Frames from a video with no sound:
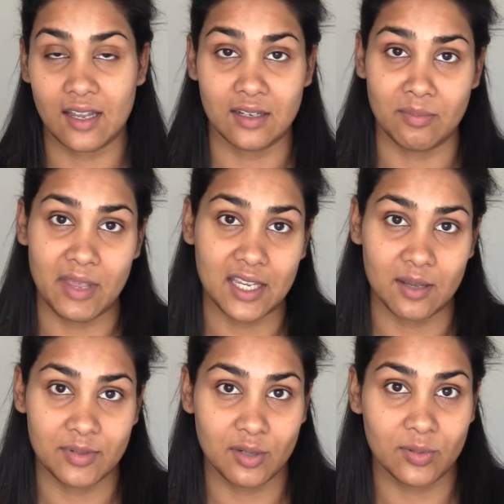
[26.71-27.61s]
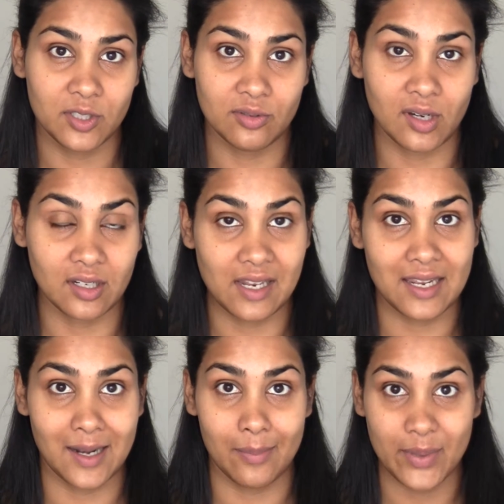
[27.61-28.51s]
than the makeup you would do on a
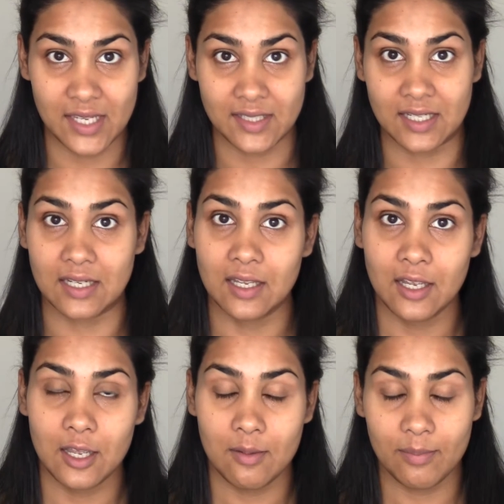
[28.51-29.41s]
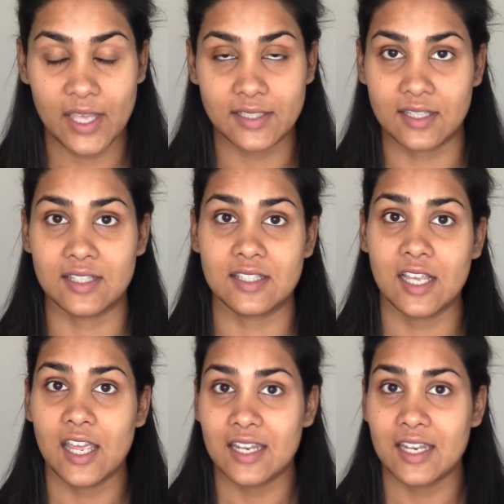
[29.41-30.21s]
day-to-day basis.